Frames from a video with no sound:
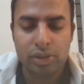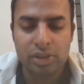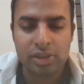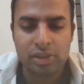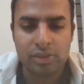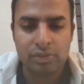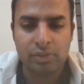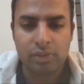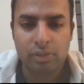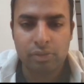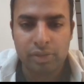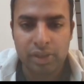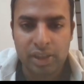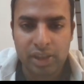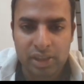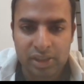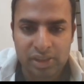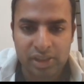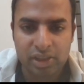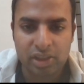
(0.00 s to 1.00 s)
to serve three
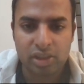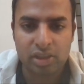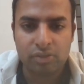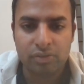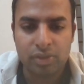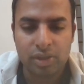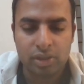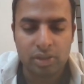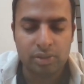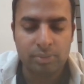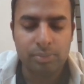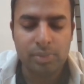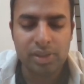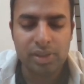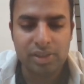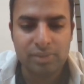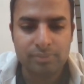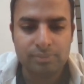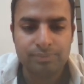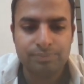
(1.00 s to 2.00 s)
consecutive
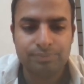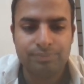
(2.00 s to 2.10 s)
terms.